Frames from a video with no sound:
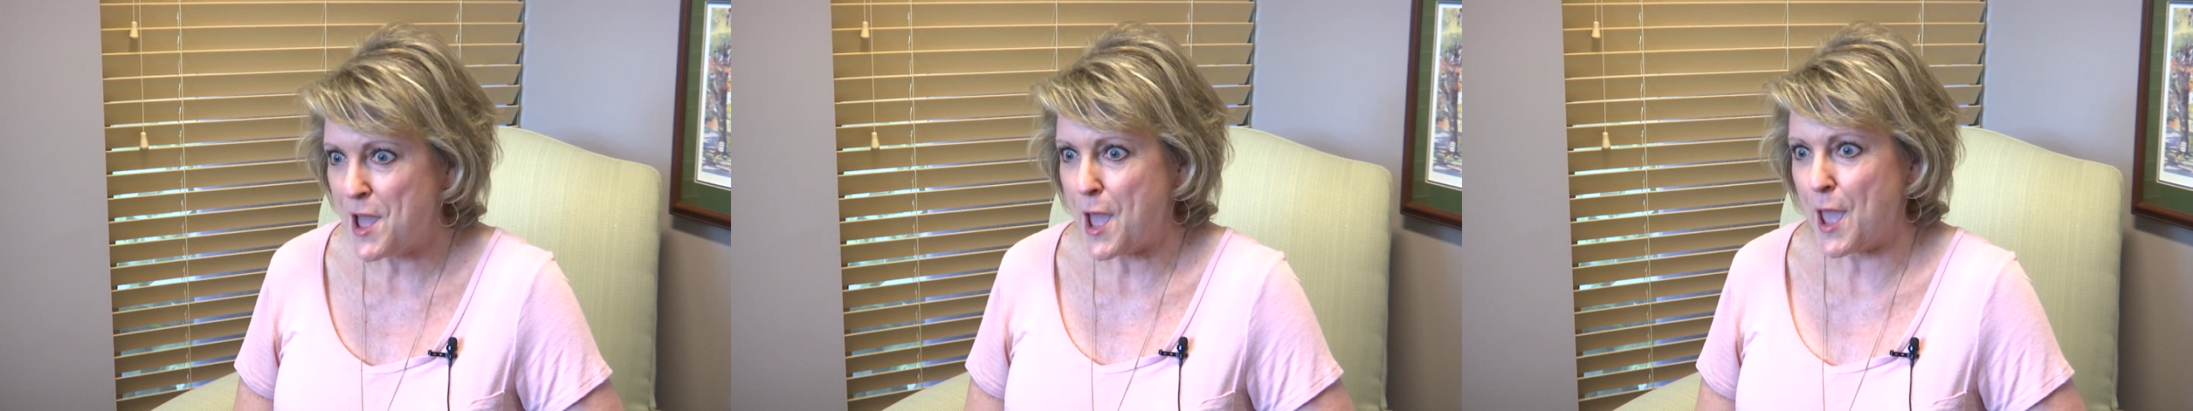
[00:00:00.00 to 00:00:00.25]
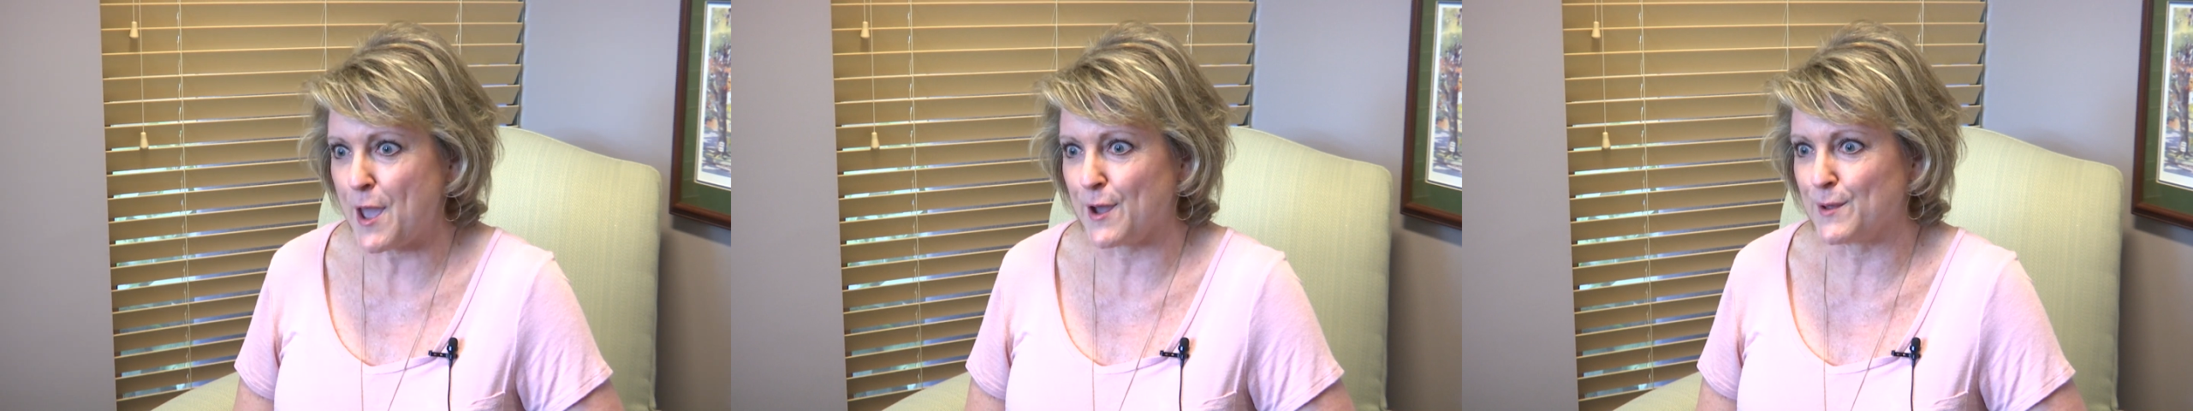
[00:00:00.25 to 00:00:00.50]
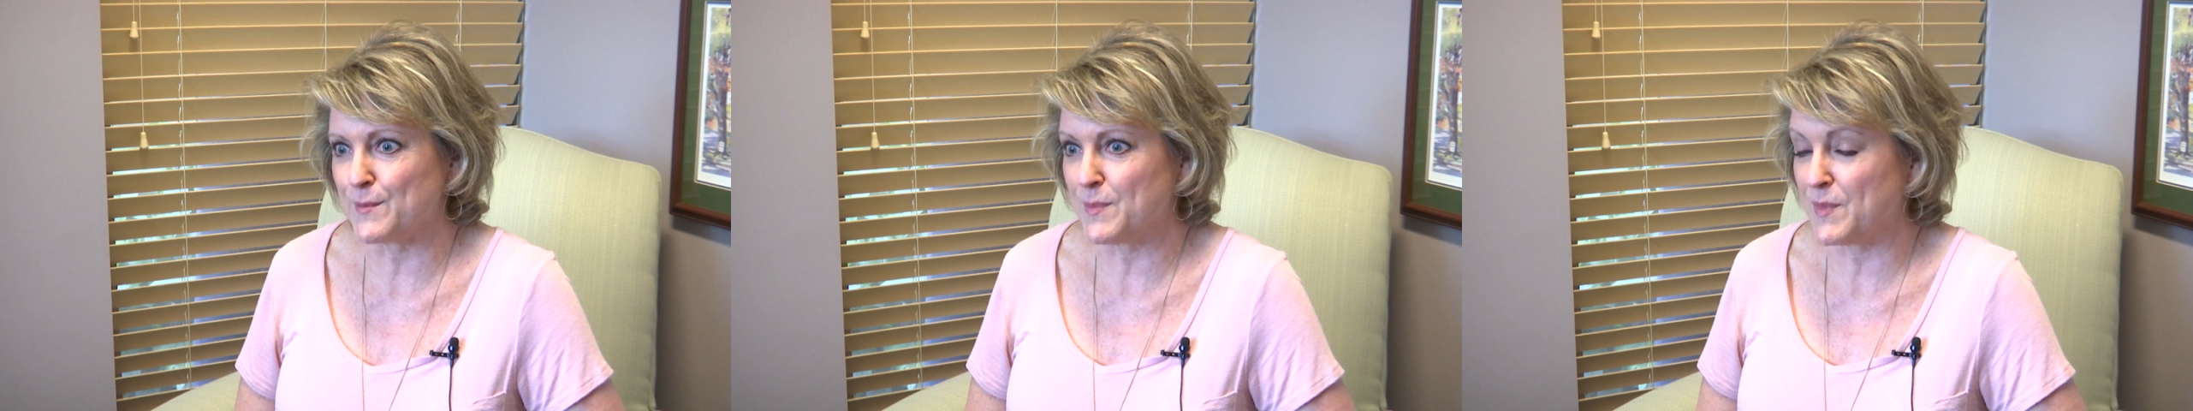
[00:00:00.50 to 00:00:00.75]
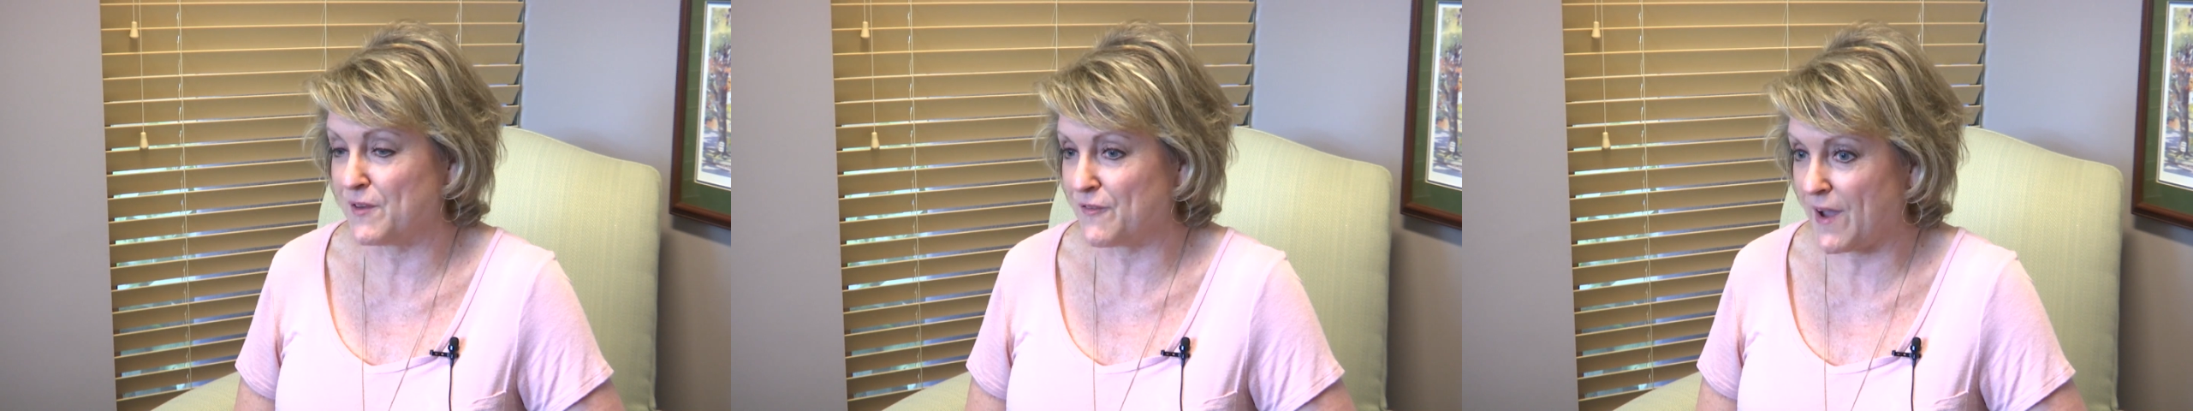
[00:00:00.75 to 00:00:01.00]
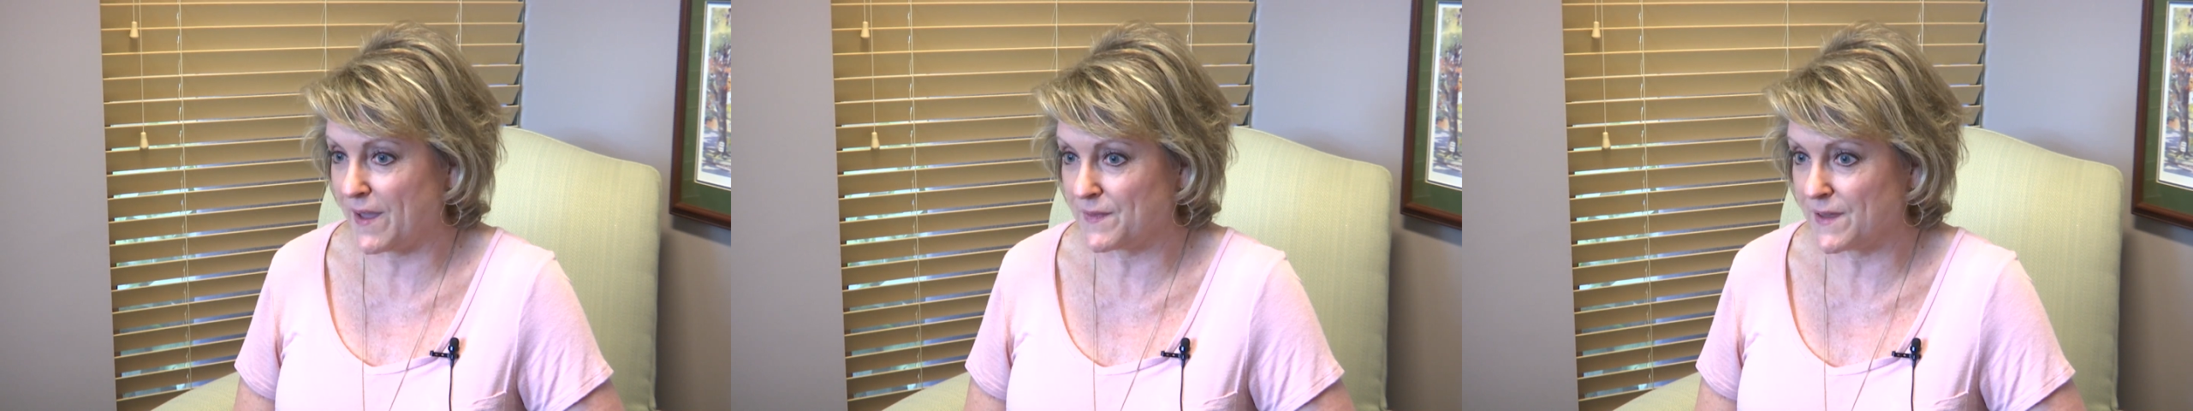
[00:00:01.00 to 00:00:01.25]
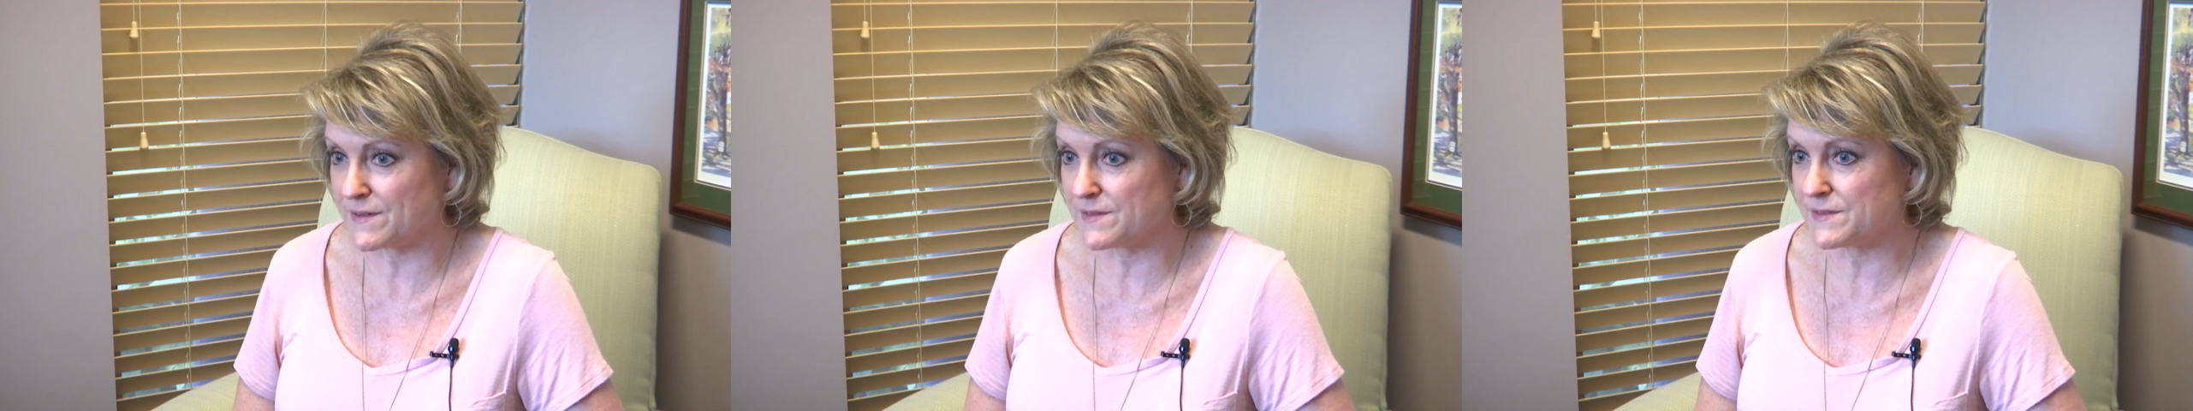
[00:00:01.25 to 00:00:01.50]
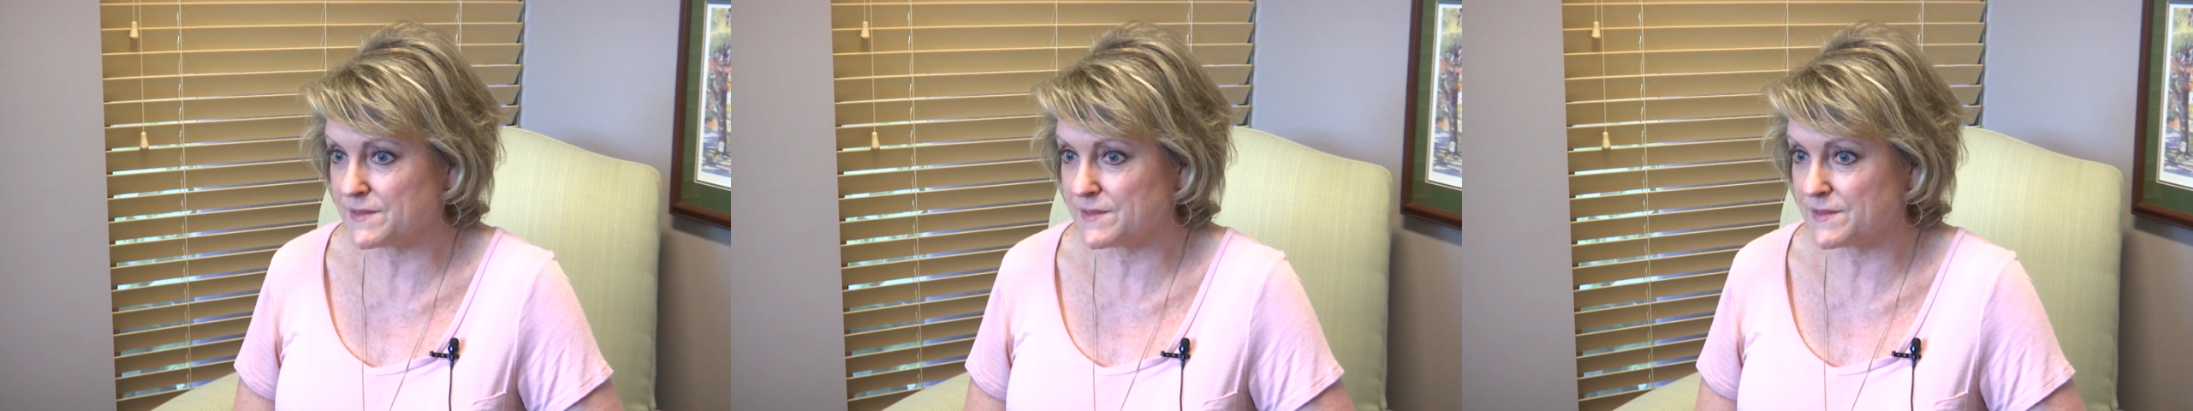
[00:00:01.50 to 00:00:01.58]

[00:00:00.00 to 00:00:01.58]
And the fact that